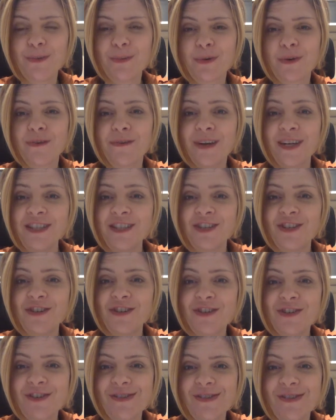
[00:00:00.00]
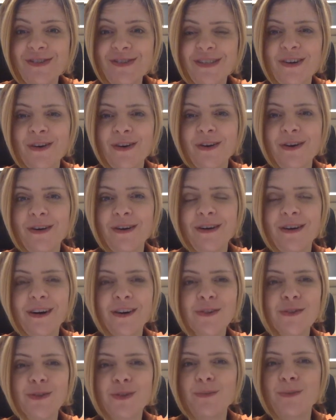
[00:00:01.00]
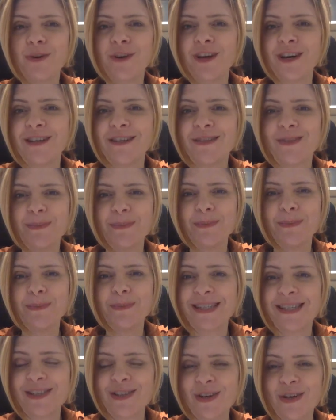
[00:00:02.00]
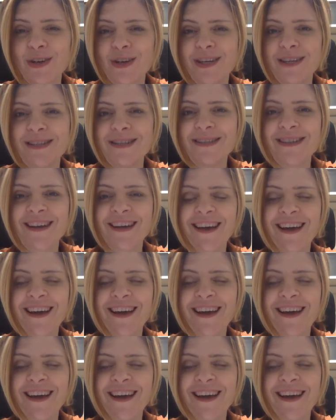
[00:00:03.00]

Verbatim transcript: professionals or entrepreneurs or business owners